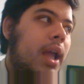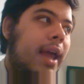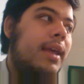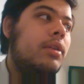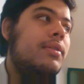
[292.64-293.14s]

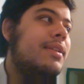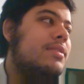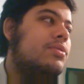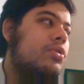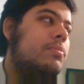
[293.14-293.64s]
and I know that
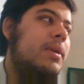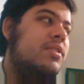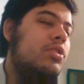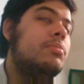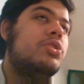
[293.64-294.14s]
it took me
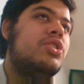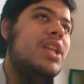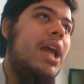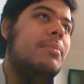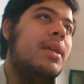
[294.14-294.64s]
so much
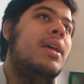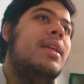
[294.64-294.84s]
time